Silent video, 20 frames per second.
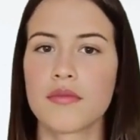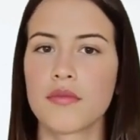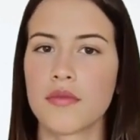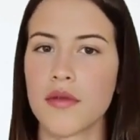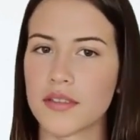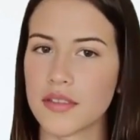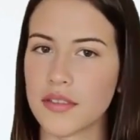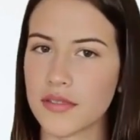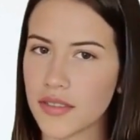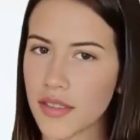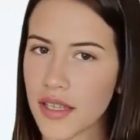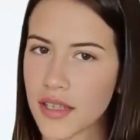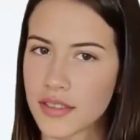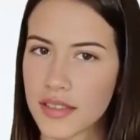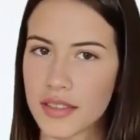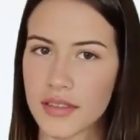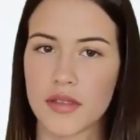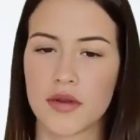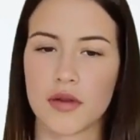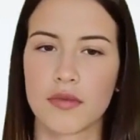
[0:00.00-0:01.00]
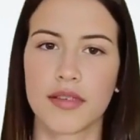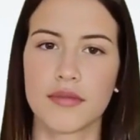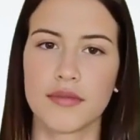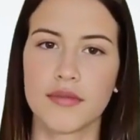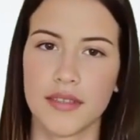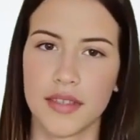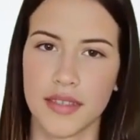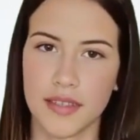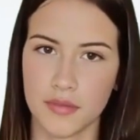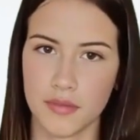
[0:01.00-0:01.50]
When discussing
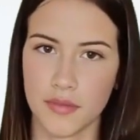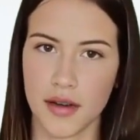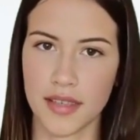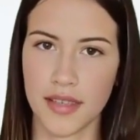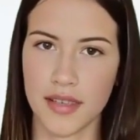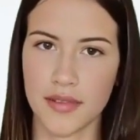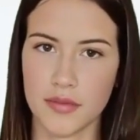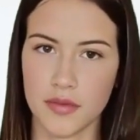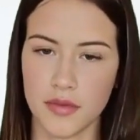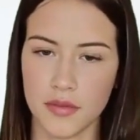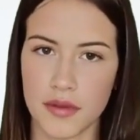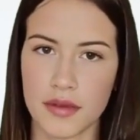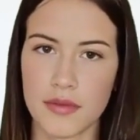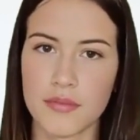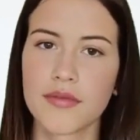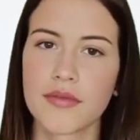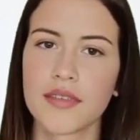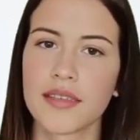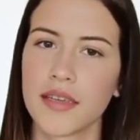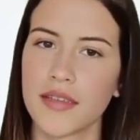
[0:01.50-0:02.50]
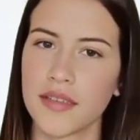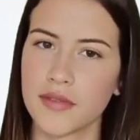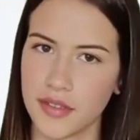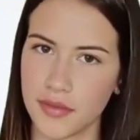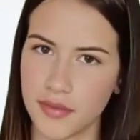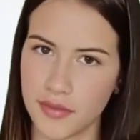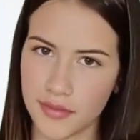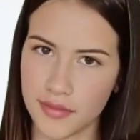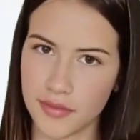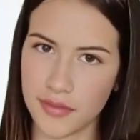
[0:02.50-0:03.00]
UST's financial
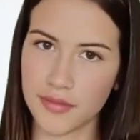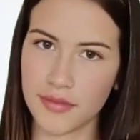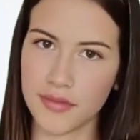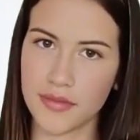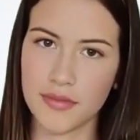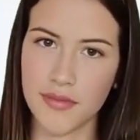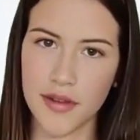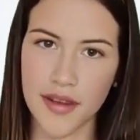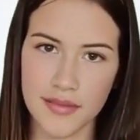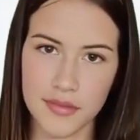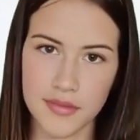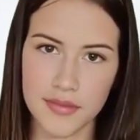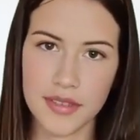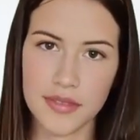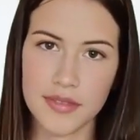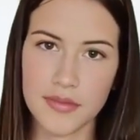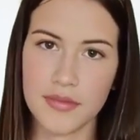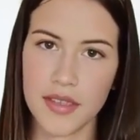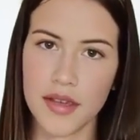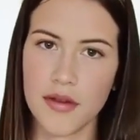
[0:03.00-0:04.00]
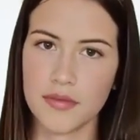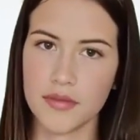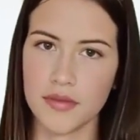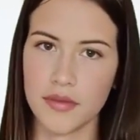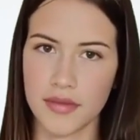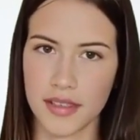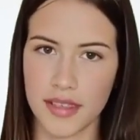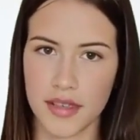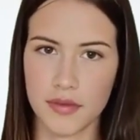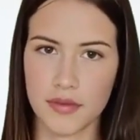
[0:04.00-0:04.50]
ramifications, strategist
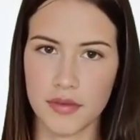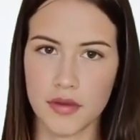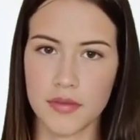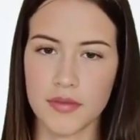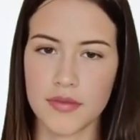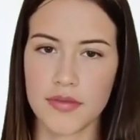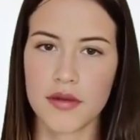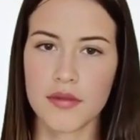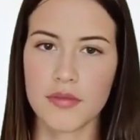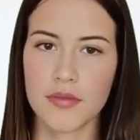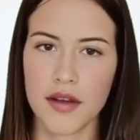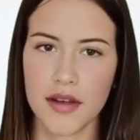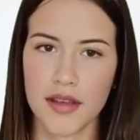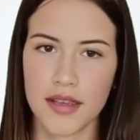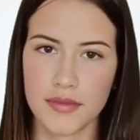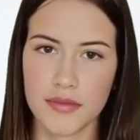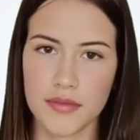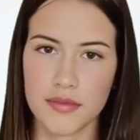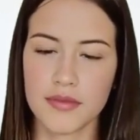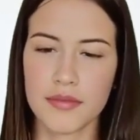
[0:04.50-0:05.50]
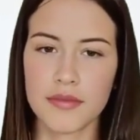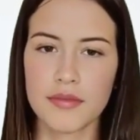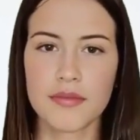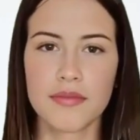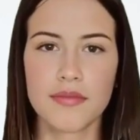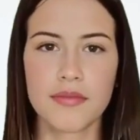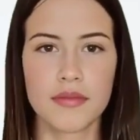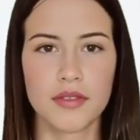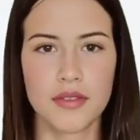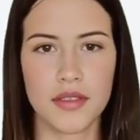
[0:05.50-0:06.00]
Dr. Neil Gupta opines,
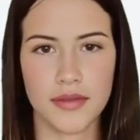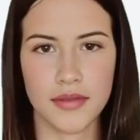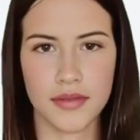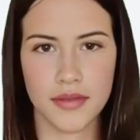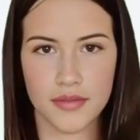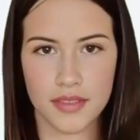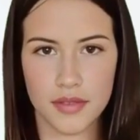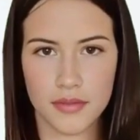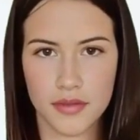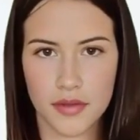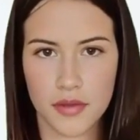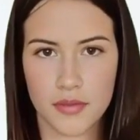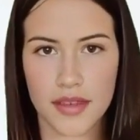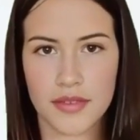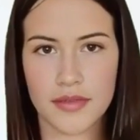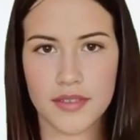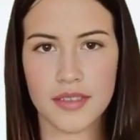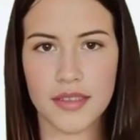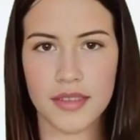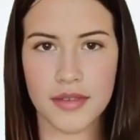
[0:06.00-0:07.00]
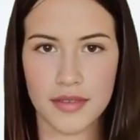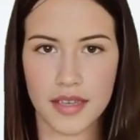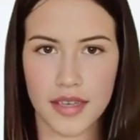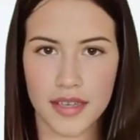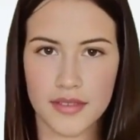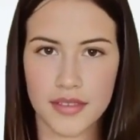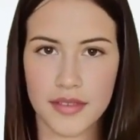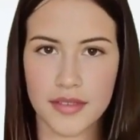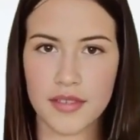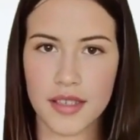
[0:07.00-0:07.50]
the genius of UST
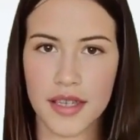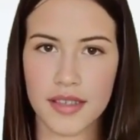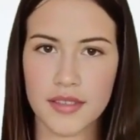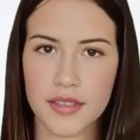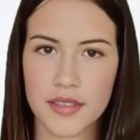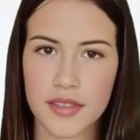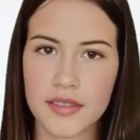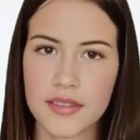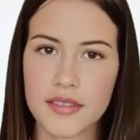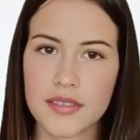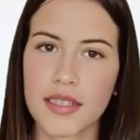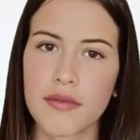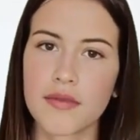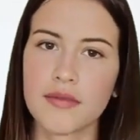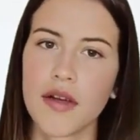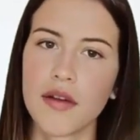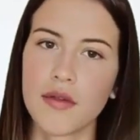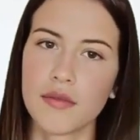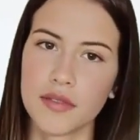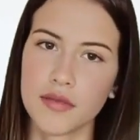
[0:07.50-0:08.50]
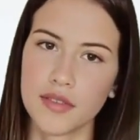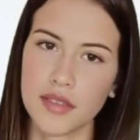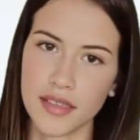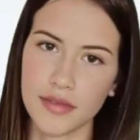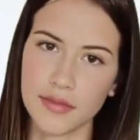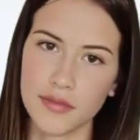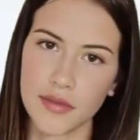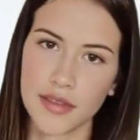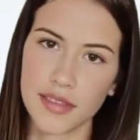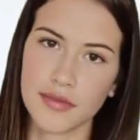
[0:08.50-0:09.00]
isn't just in its technology
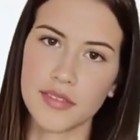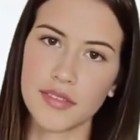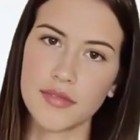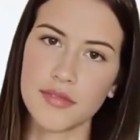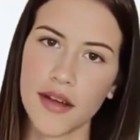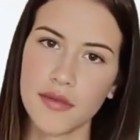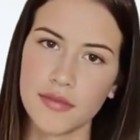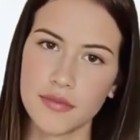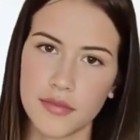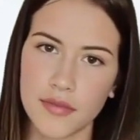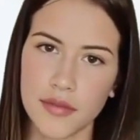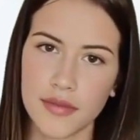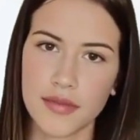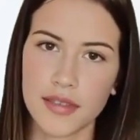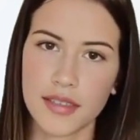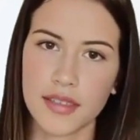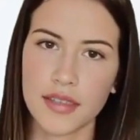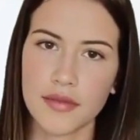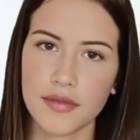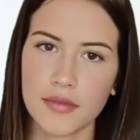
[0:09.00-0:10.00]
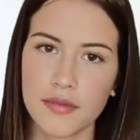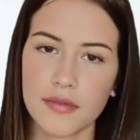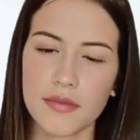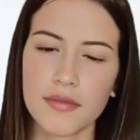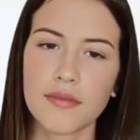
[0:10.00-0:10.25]
but its adaptability.